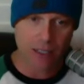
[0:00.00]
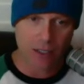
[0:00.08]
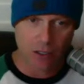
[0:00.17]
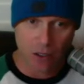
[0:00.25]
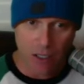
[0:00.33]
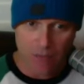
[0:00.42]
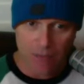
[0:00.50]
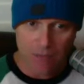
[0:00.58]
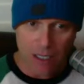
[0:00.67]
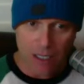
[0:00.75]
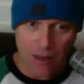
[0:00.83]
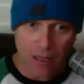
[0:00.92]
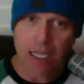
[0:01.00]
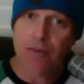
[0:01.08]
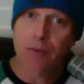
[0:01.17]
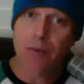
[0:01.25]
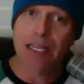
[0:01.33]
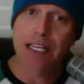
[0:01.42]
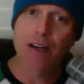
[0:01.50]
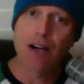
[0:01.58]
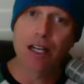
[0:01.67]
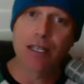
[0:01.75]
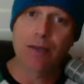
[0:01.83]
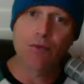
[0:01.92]
So thank you for being here,
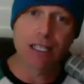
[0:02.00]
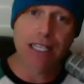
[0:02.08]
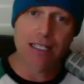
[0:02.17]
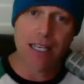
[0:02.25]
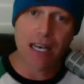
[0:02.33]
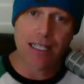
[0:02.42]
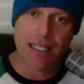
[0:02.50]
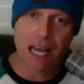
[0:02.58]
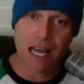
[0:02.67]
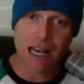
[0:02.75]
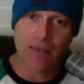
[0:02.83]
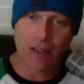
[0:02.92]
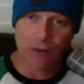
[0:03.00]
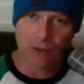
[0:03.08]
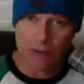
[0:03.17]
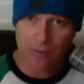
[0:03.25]
Ilene. Really excited to have you.